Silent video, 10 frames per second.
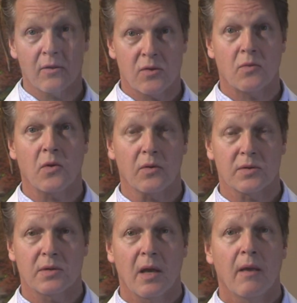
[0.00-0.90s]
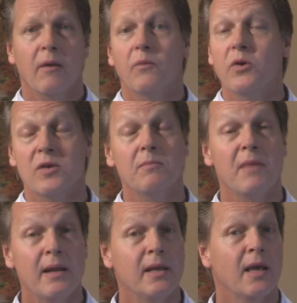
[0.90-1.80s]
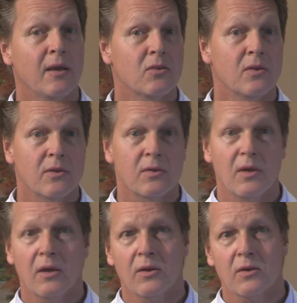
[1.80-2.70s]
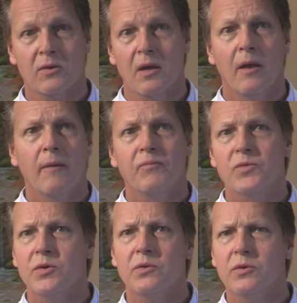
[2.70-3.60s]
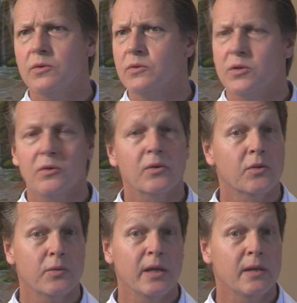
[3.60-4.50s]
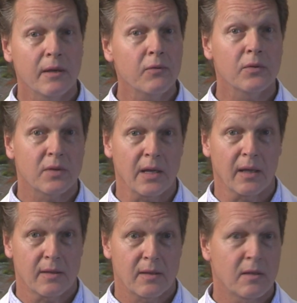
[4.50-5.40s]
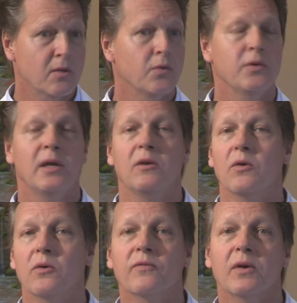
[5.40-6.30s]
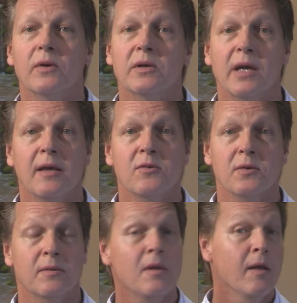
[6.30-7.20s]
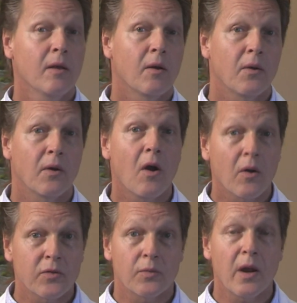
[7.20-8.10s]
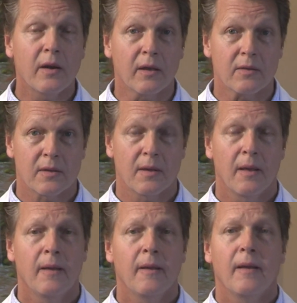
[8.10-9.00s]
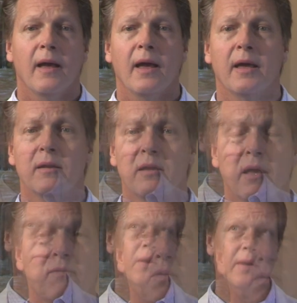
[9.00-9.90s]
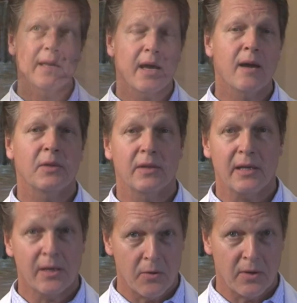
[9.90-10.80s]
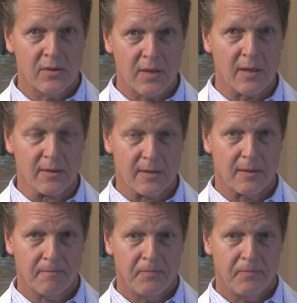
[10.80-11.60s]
source, which in many cases is due to 2 or 3 different things, including nerve irritation or arthritis, and they very commonly coexist.